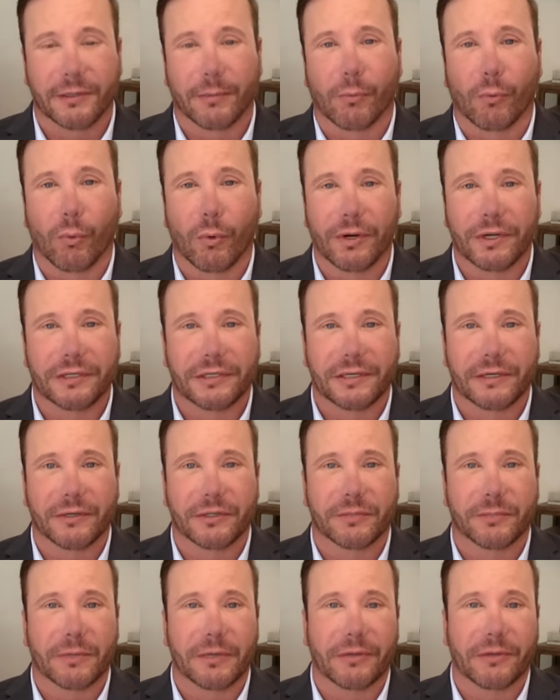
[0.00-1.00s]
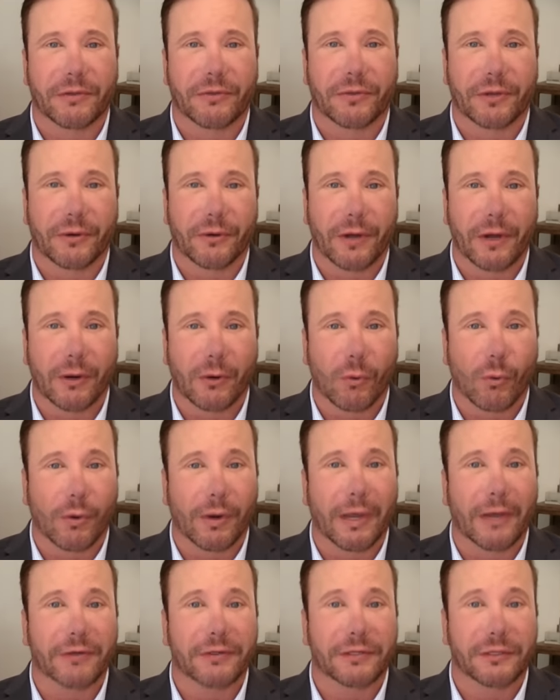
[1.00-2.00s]
Number one, it tells me that they're not going
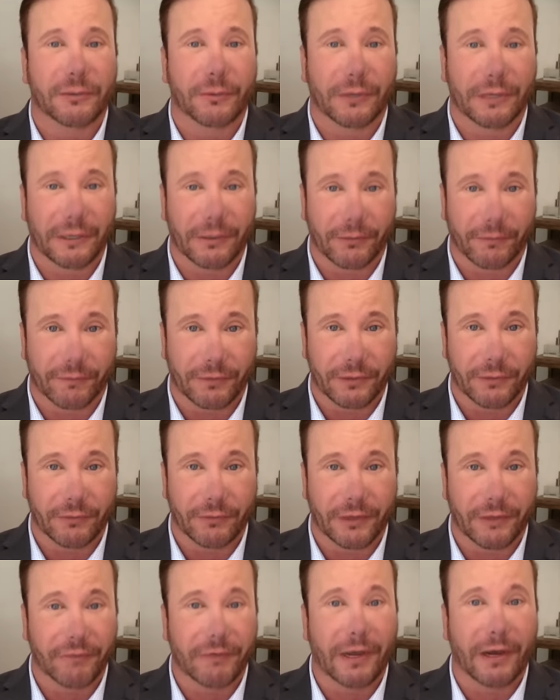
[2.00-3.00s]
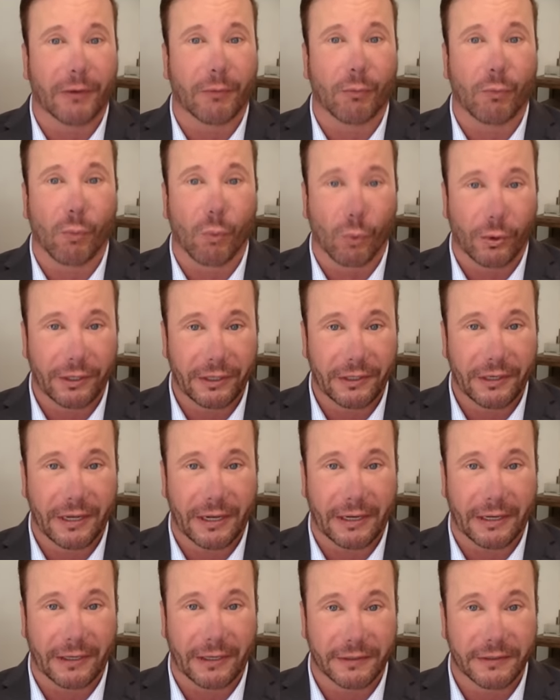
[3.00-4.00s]
out to do an interview. They've got a warrant in
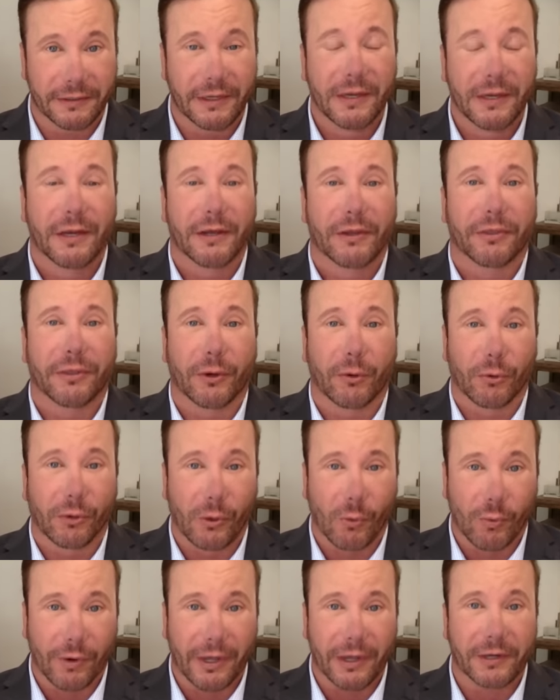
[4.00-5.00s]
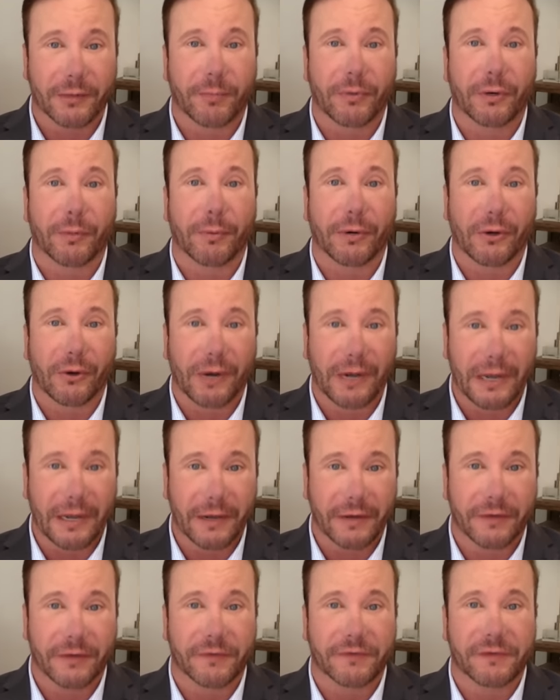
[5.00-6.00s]
hand. They're going out to put a pair of
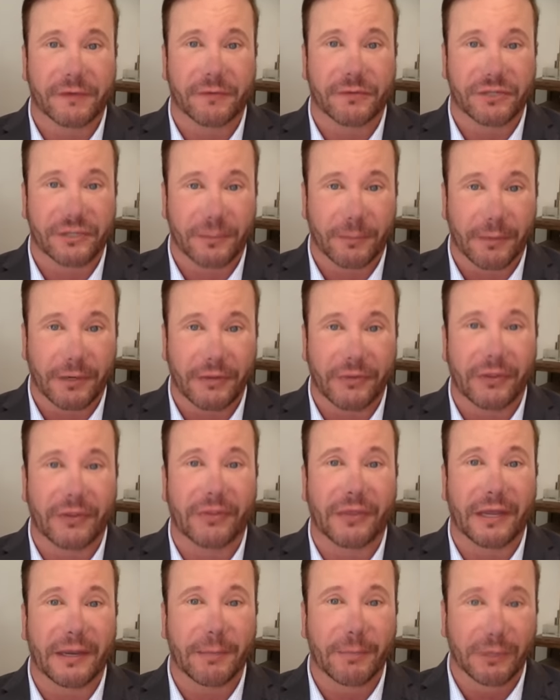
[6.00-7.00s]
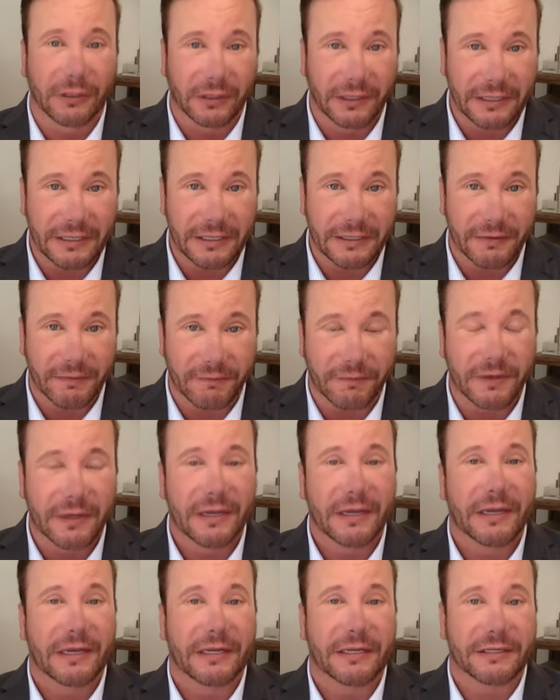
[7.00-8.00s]
handcuffs on somebody that they believe
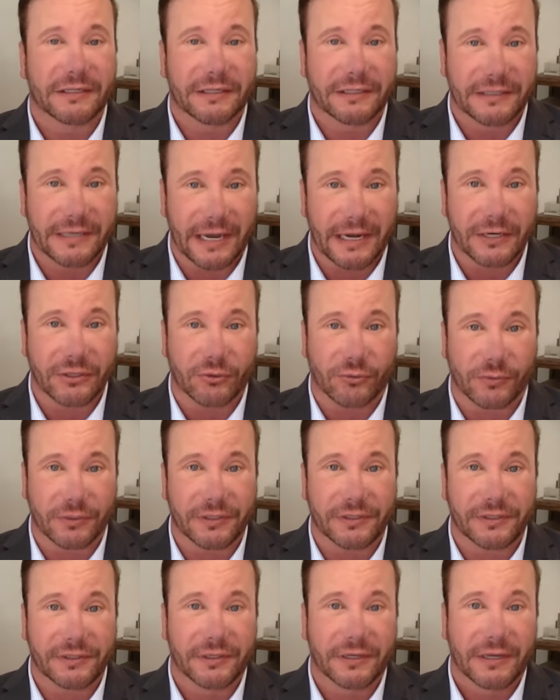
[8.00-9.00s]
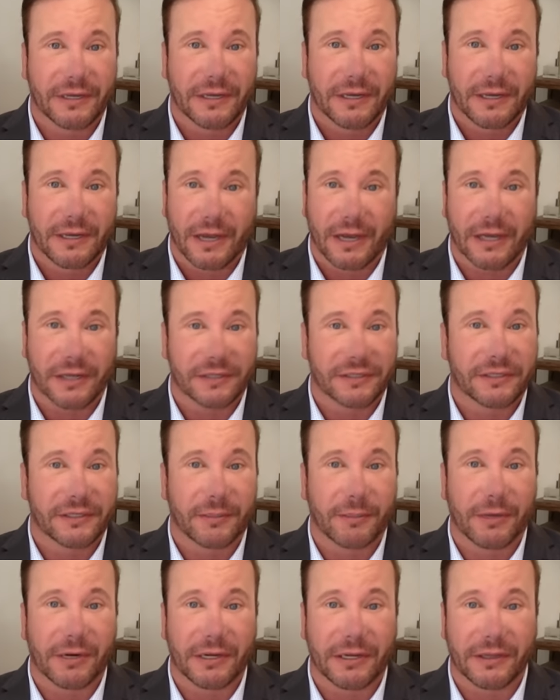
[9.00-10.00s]
is dangerous.
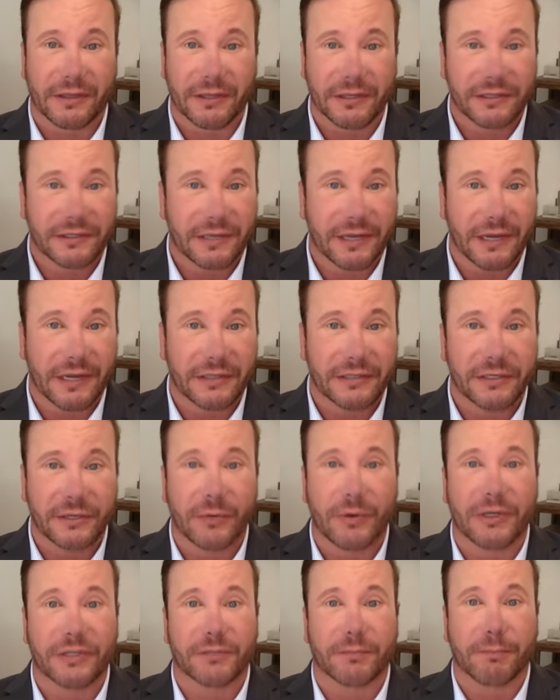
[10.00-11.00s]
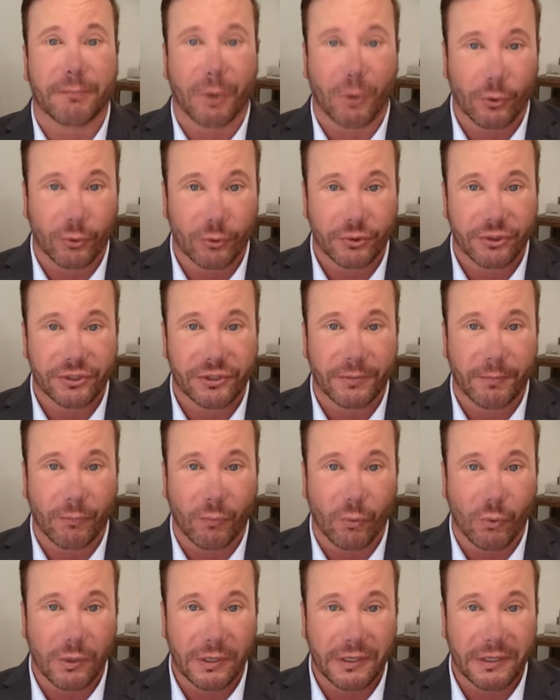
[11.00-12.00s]
Somebody in this case who has murdered
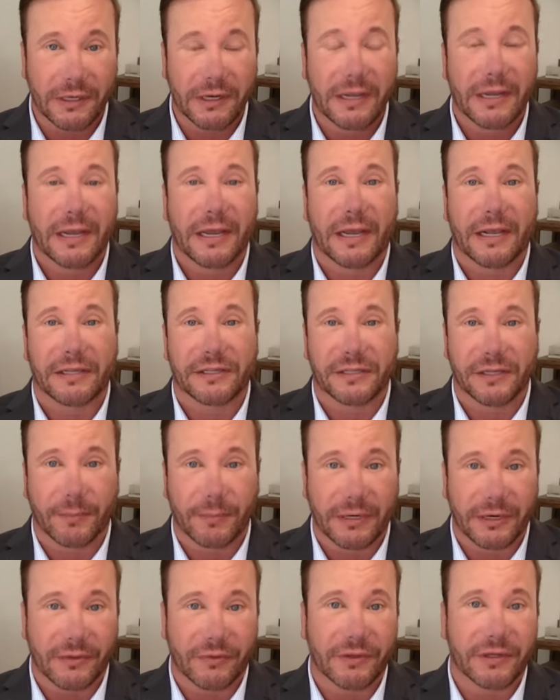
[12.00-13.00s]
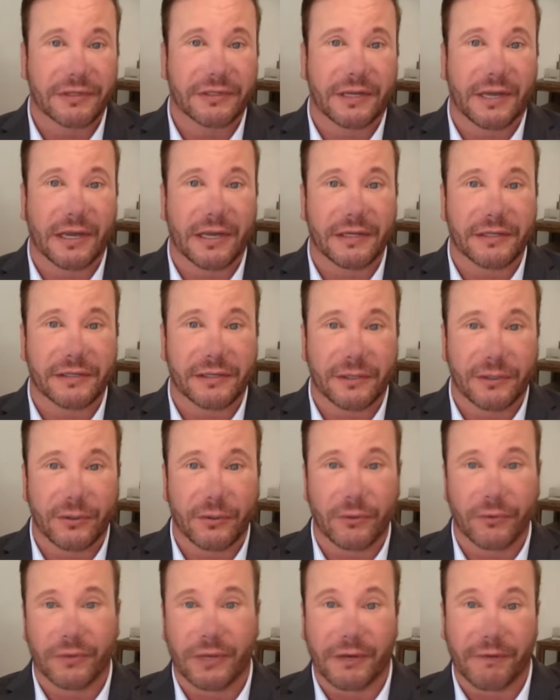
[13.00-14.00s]
someone, and somebody in this case
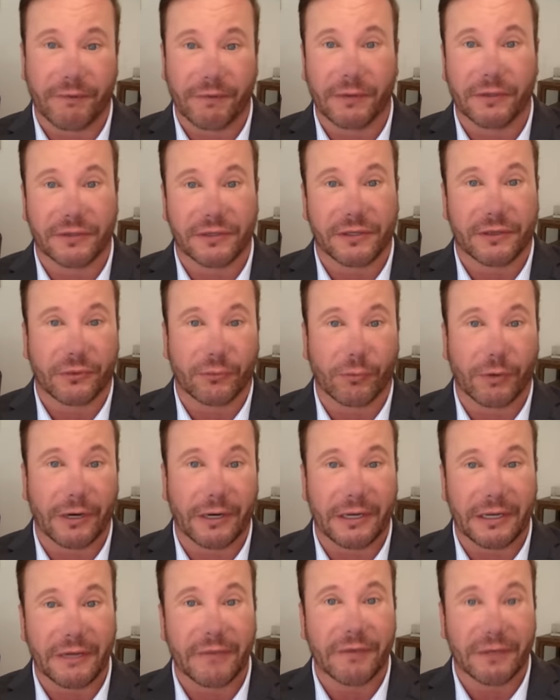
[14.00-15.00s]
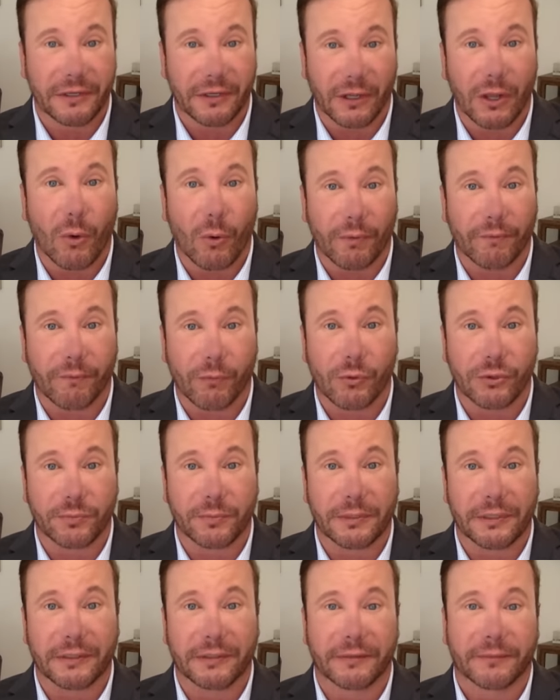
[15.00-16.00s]
who they feel is a threat even to law
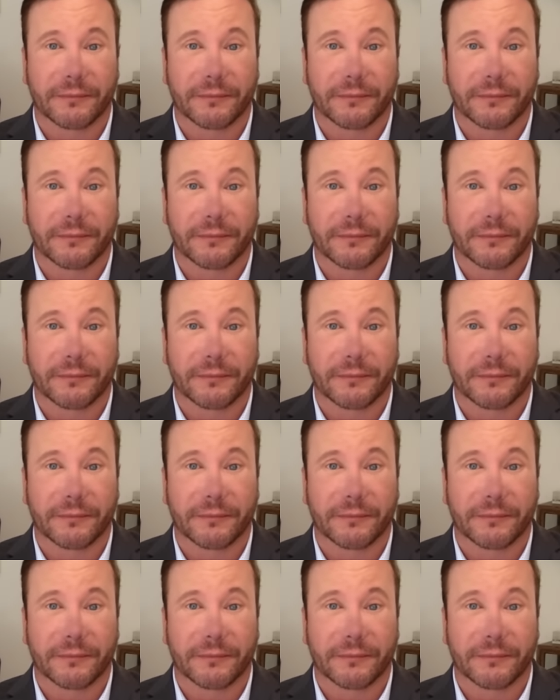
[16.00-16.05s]
enforcement.